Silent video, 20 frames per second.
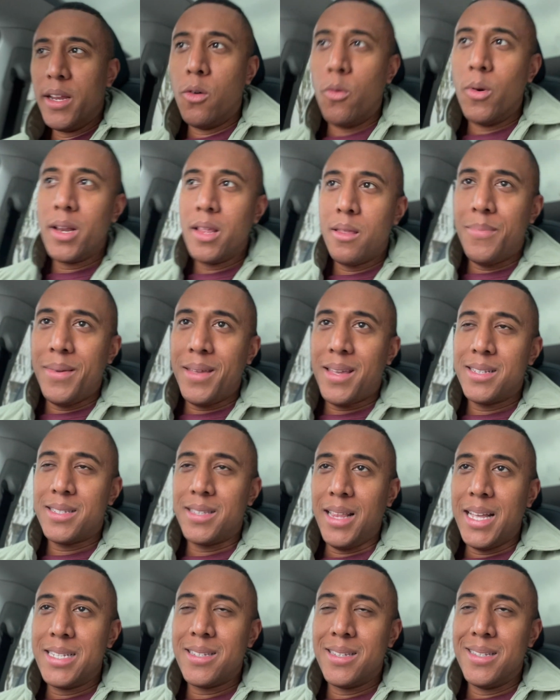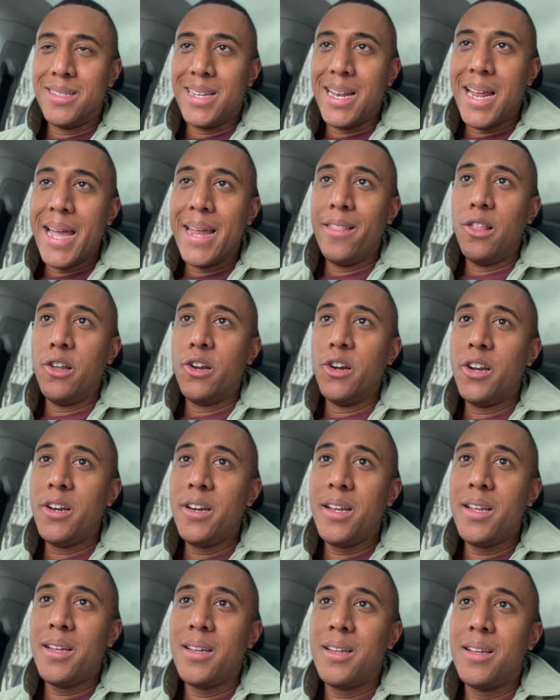know, one of the biggest lessons that I
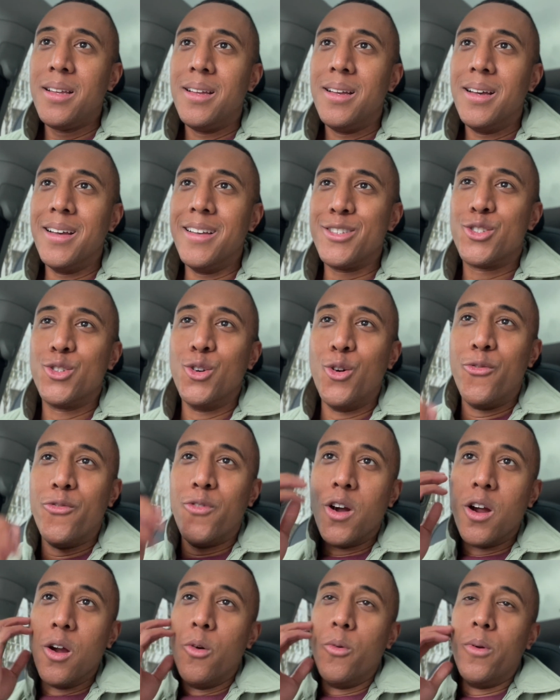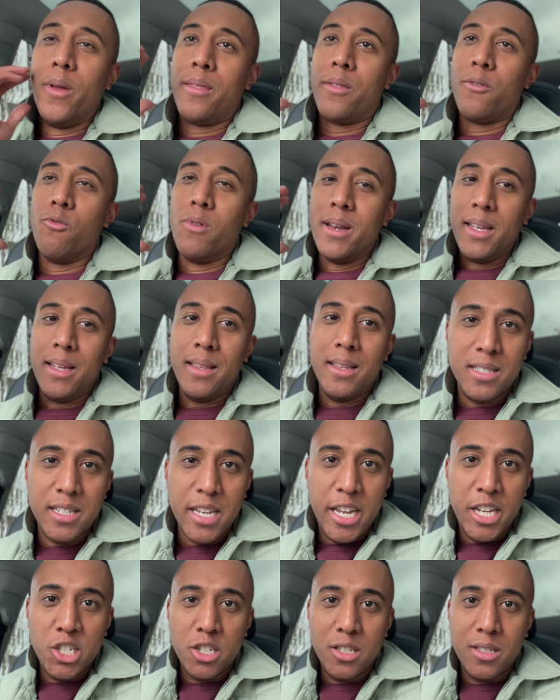learned so far with running this
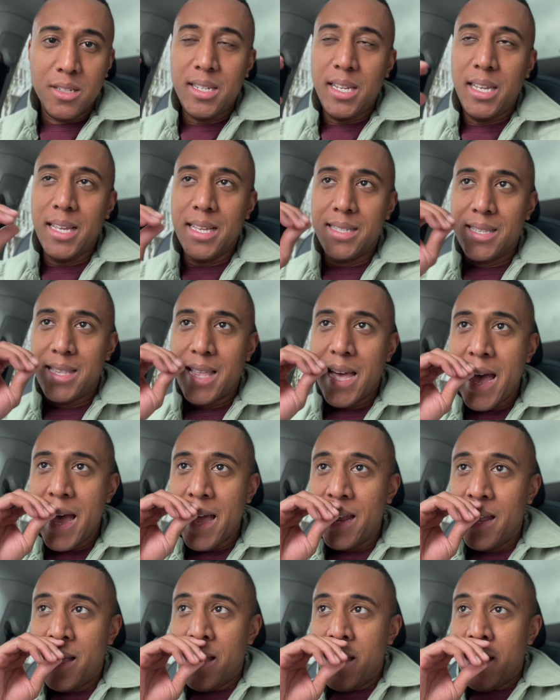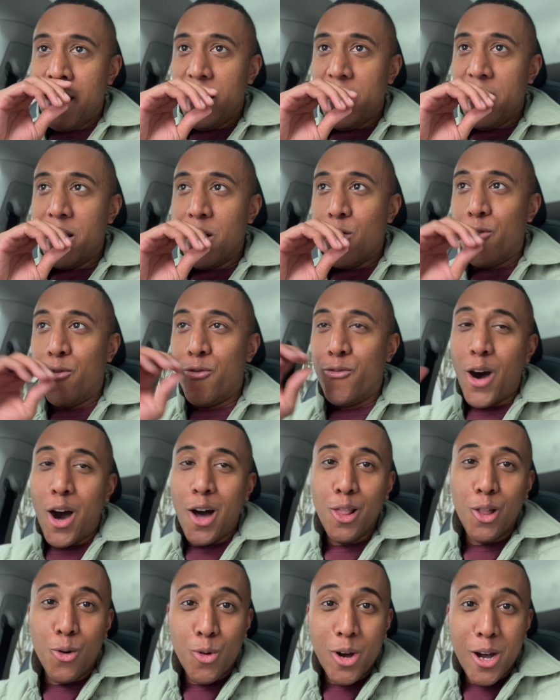agency is that, you know,
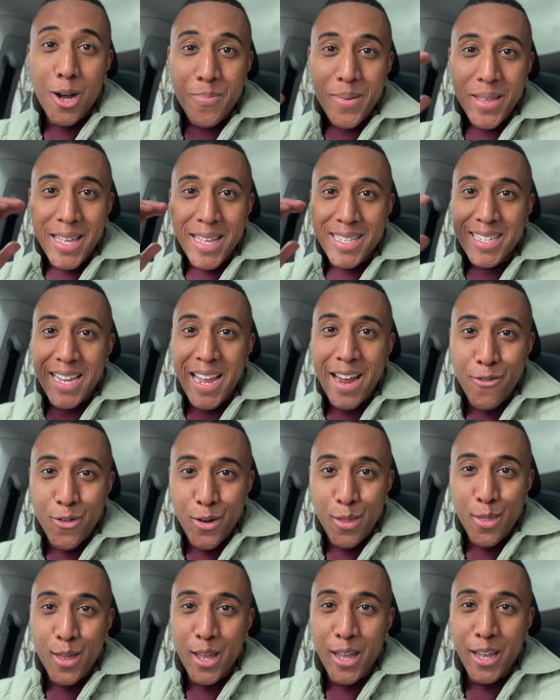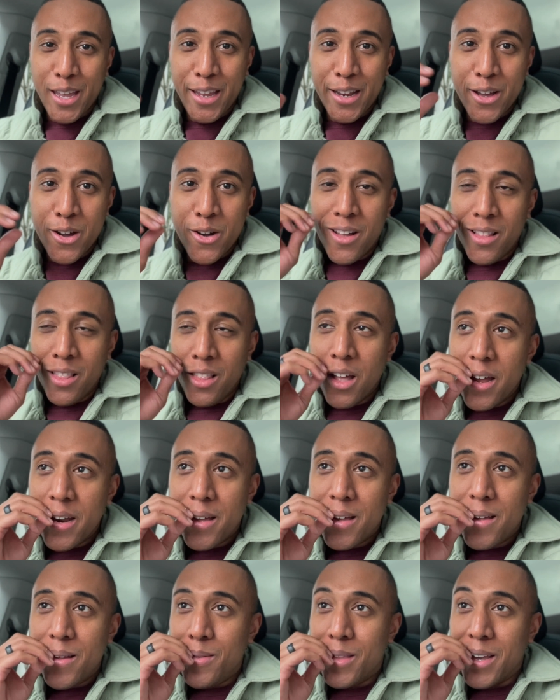follow-up is everything. You know, a lot
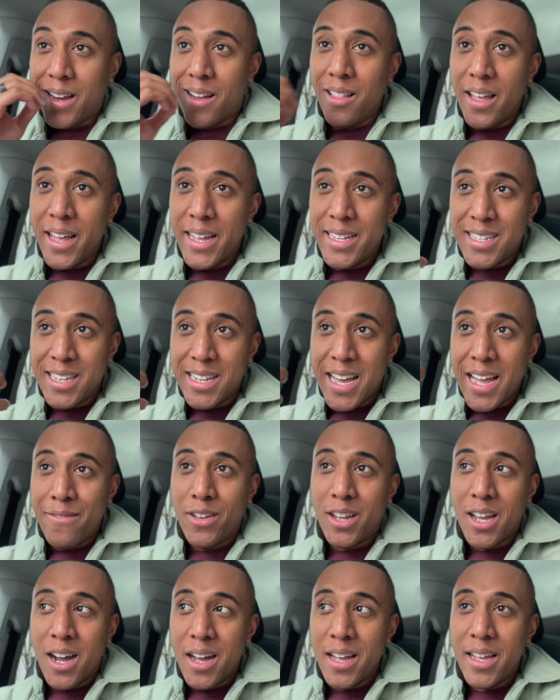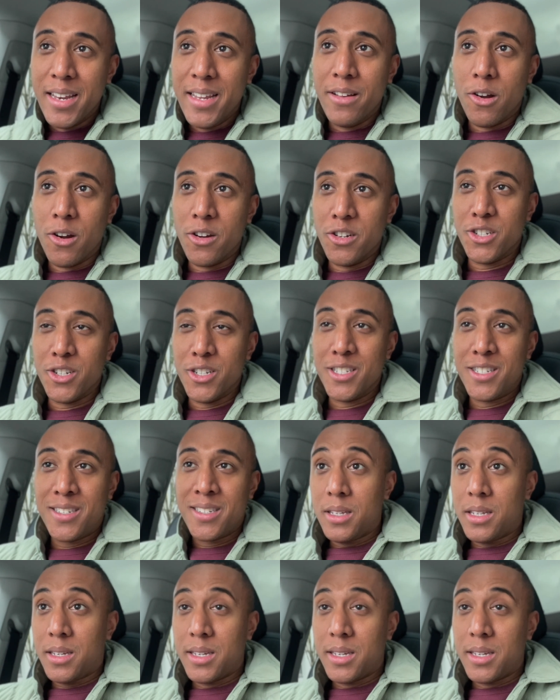of the clients that I've gotten are just